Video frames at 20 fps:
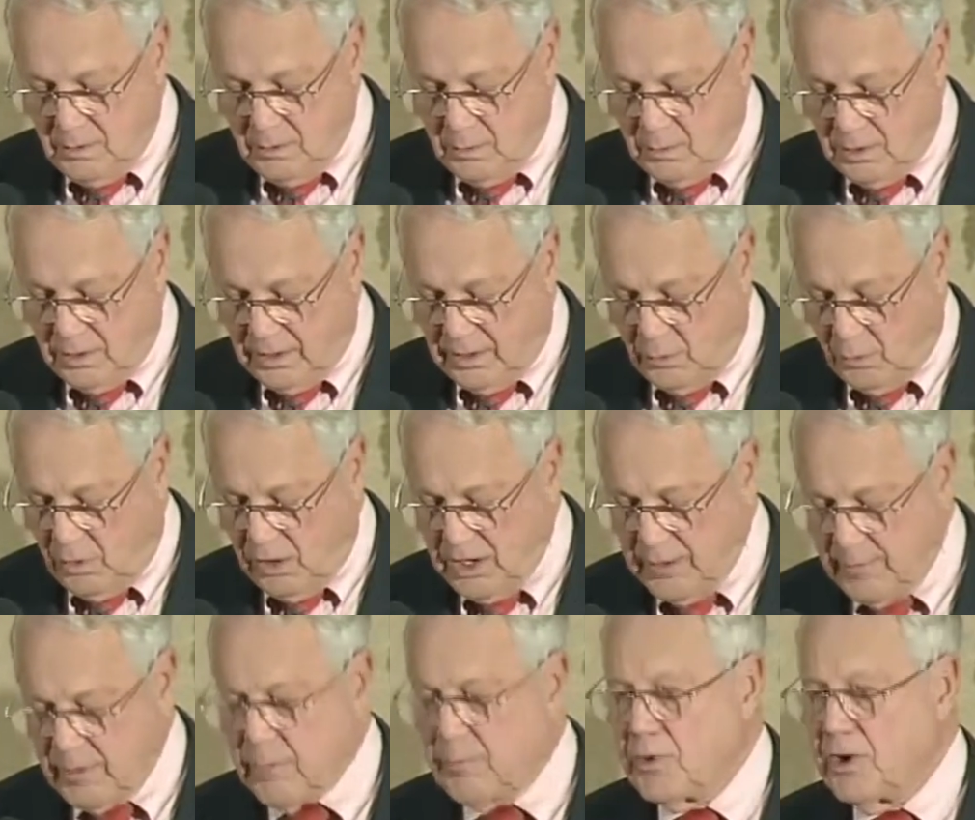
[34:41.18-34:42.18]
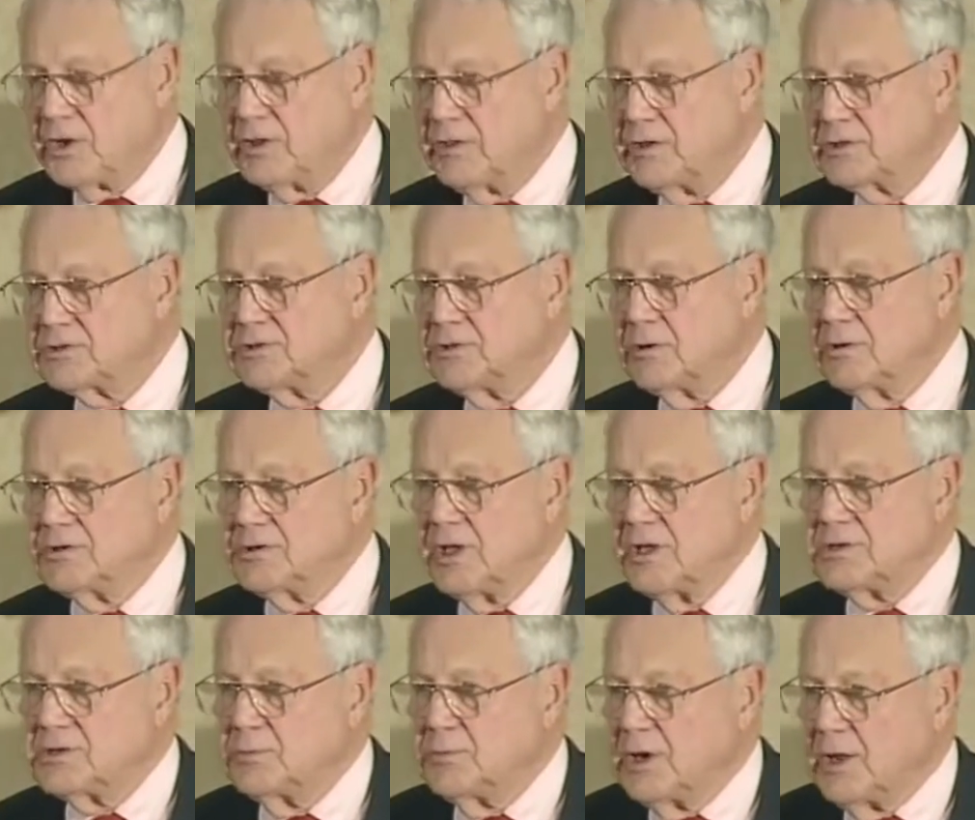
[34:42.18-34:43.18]
Well, now, why am I bringing this to your
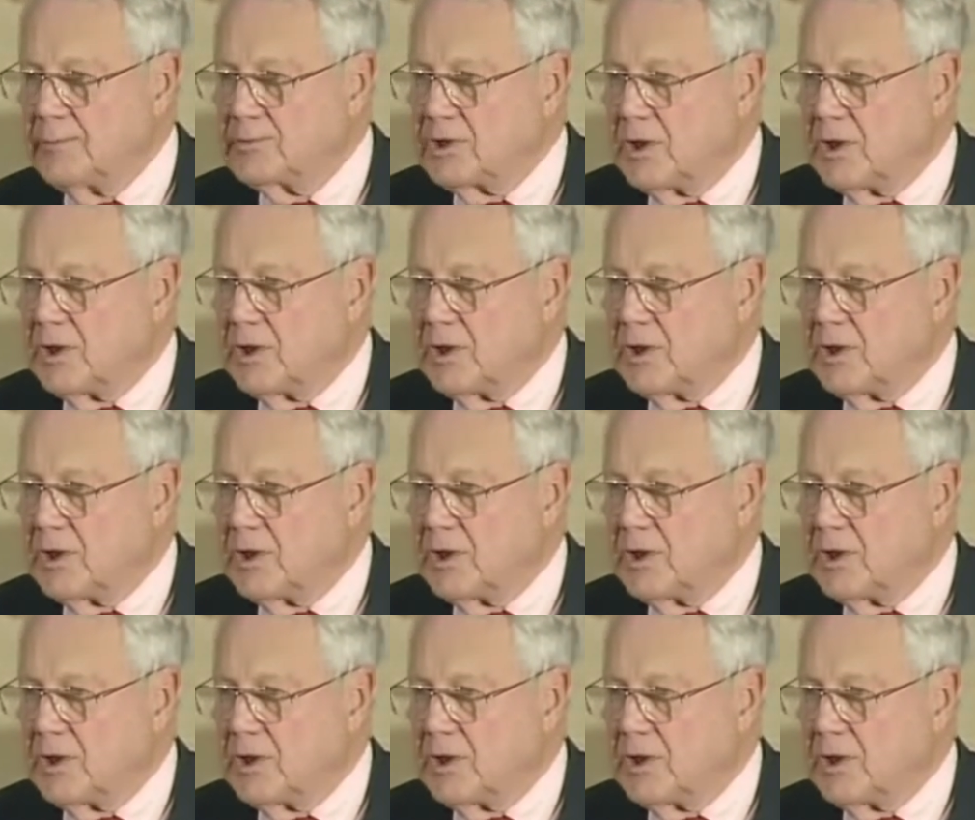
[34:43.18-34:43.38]
attention when I'm